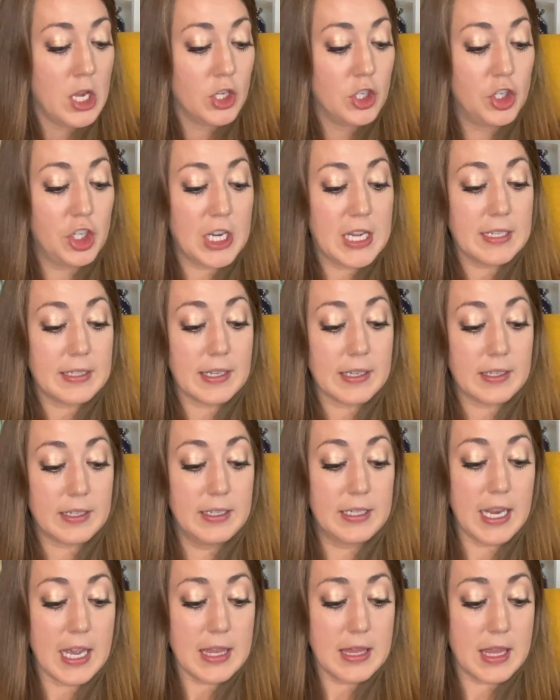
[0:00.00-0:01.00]
Jesus
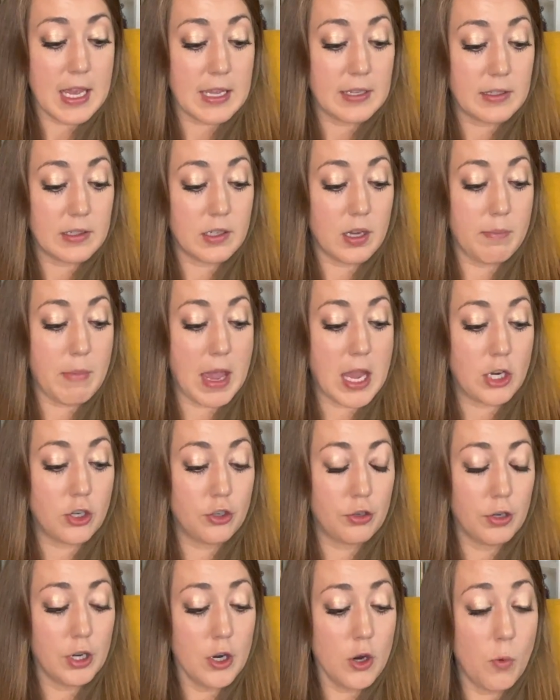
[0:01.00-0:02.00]
did this to make
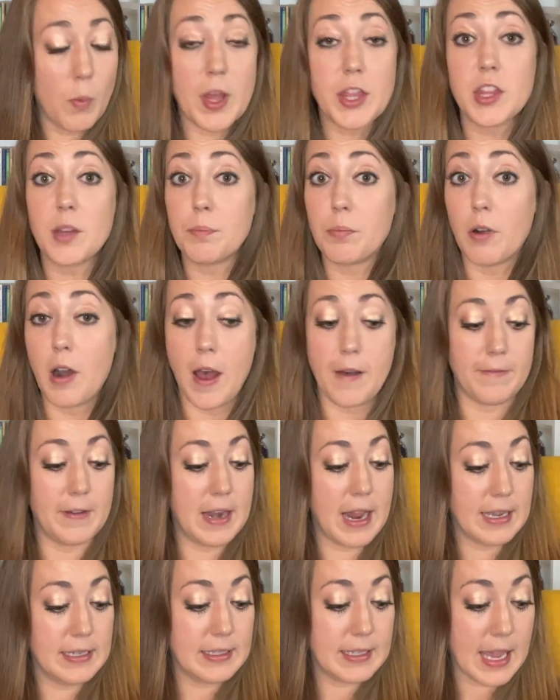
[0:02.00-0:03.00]
true what the prophet
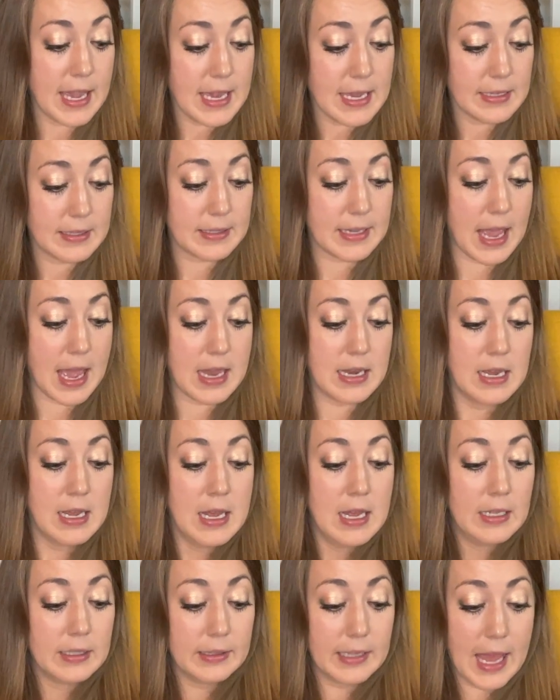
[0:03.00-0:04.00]
Isaiah said,
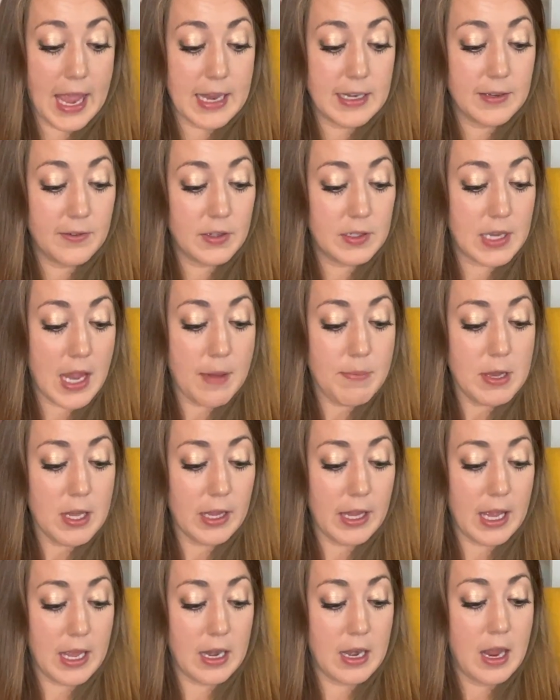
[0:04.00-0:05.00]
land of
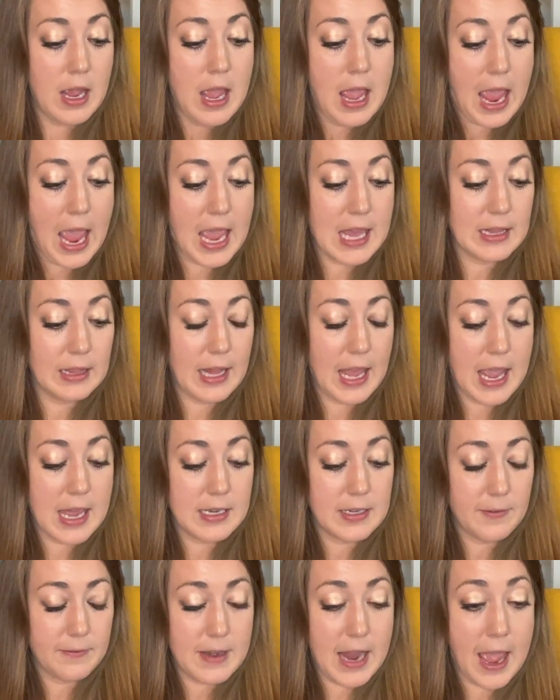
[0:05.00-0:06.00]
Zebulun and
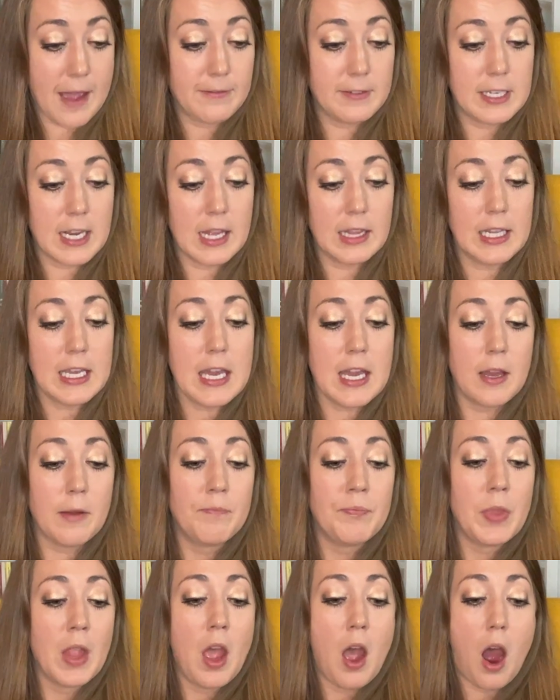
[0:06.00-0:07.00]
land of Naphtali
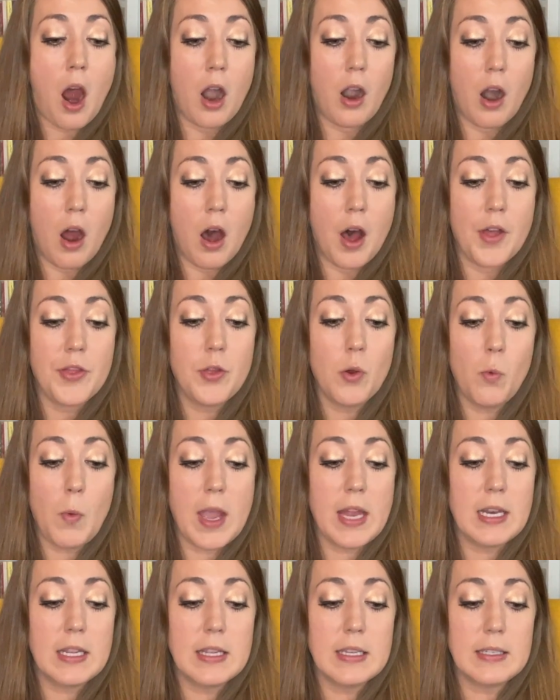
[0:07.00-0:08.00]
are on the
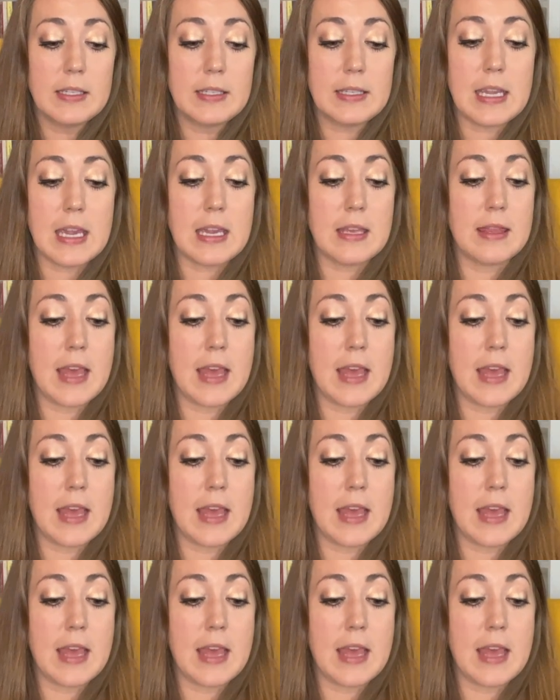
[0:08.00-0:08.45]
way to the sea.